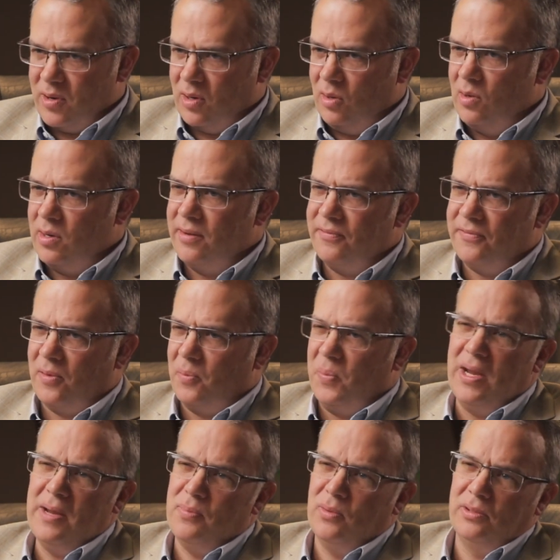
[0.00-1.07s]
They're looking for
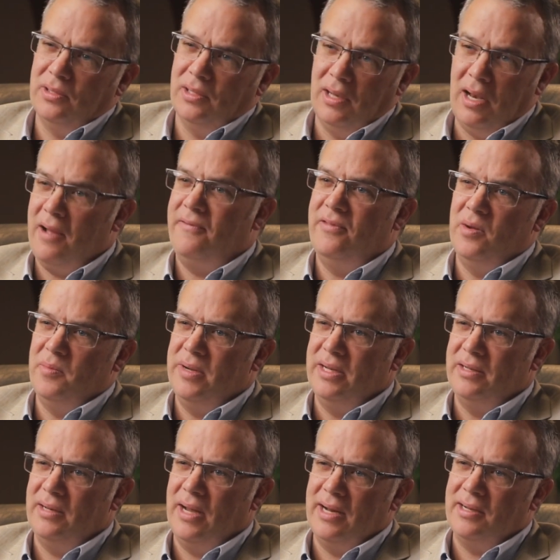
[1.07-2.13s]
people to love them
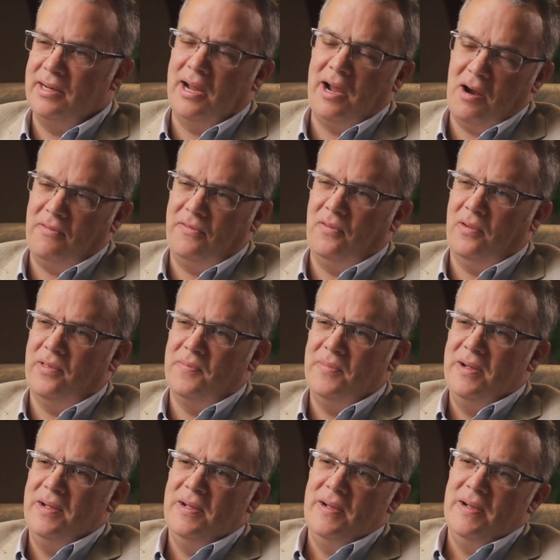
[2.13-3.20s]
and, and care for
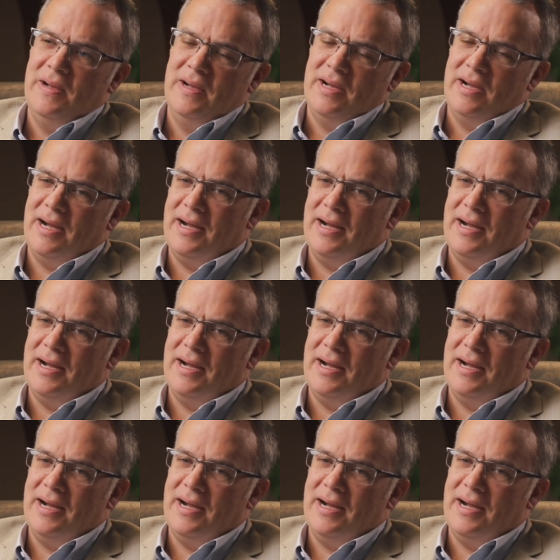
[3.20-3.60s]
them. Yes.